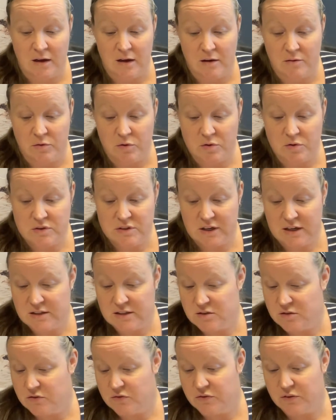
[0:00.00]
Raw diets
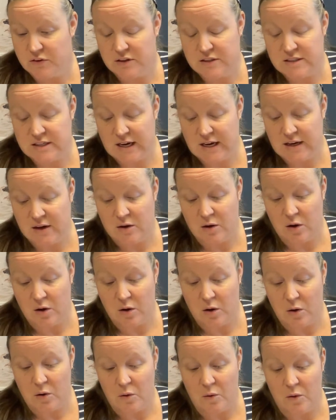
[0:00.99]
often contain
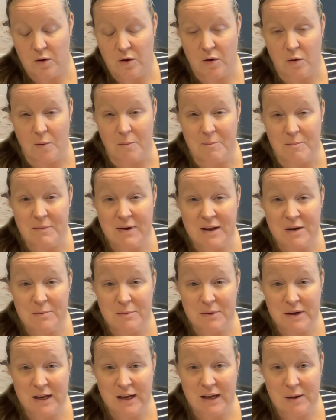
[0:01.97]
whole or
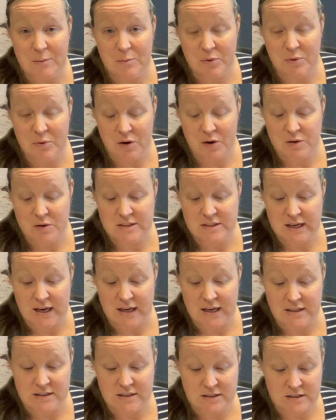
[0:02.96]
minimally
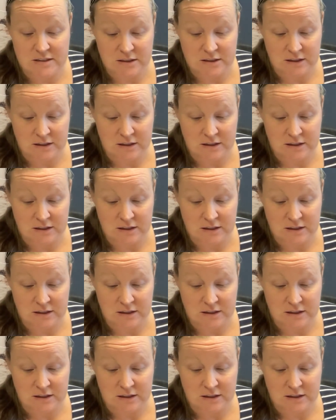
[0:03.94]
processed